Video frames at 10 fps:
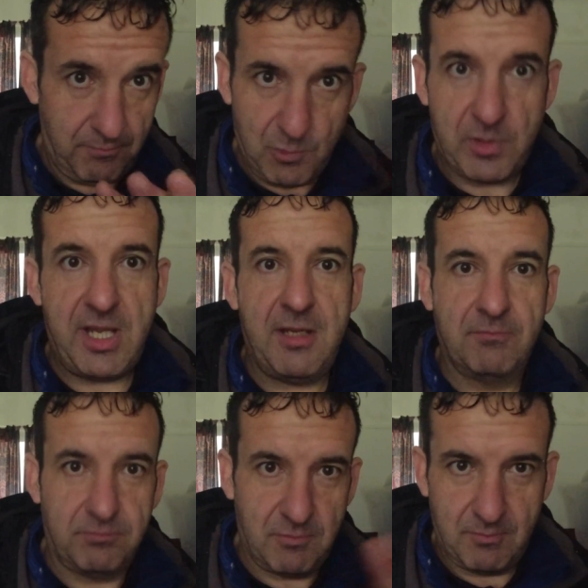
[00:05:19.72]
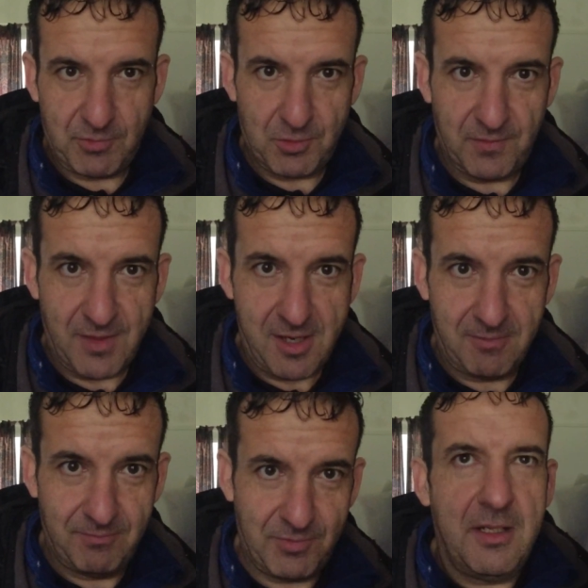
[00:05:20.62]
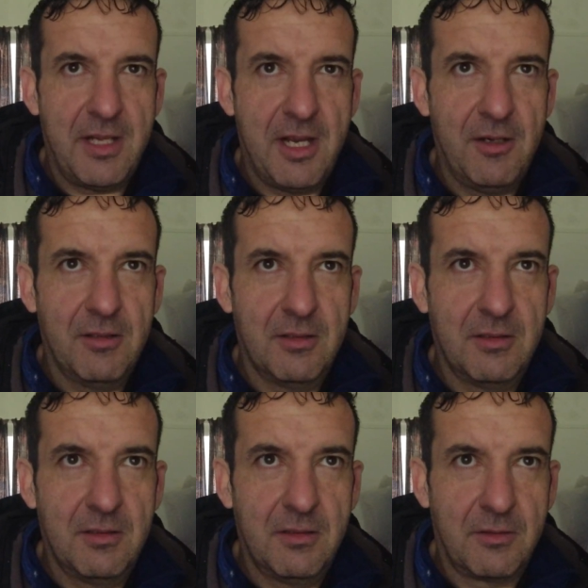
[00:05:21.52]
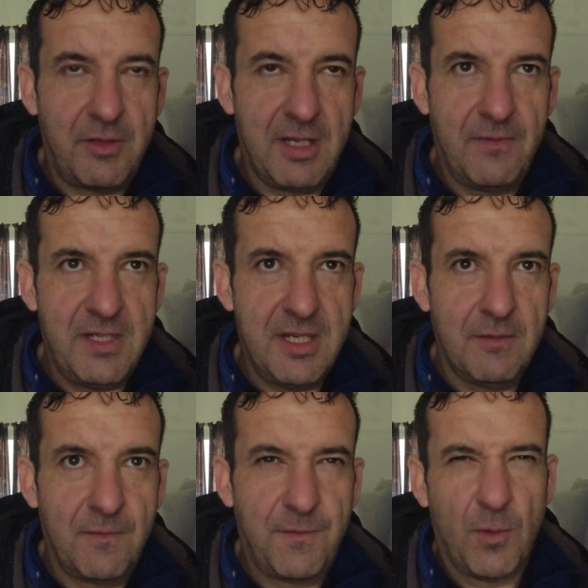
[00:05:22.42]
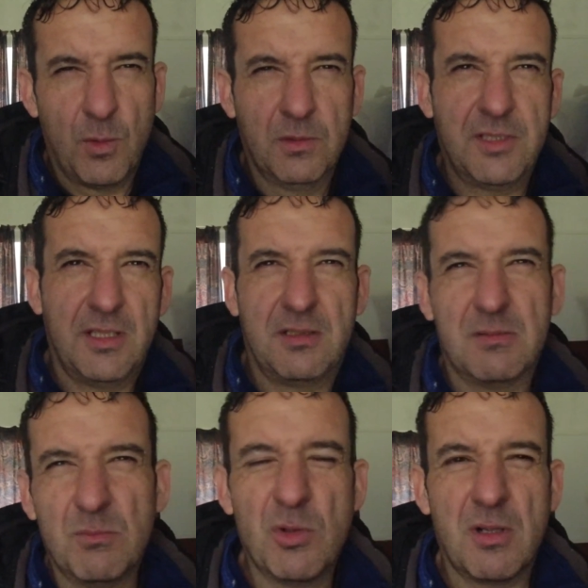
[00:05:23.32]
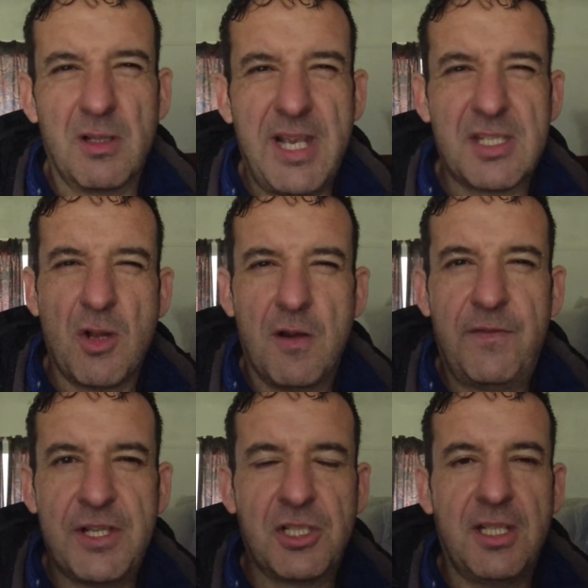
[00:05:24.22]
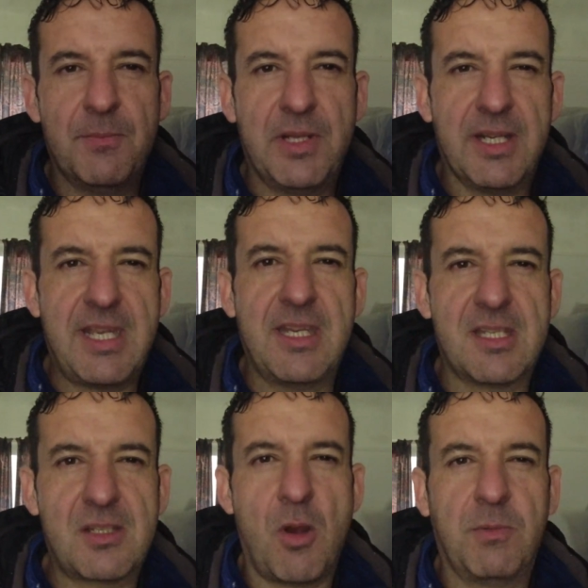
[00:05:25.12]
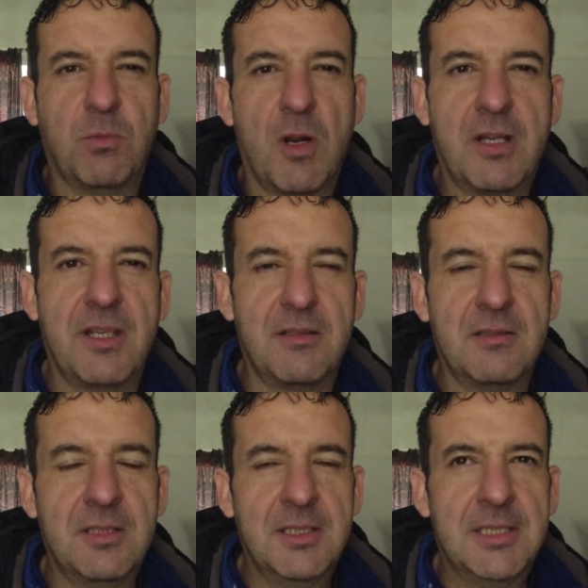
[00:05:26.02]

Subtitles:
Okay, so far. Now, Craigvenine folded, more or less, not officially, but it kind of stopped working.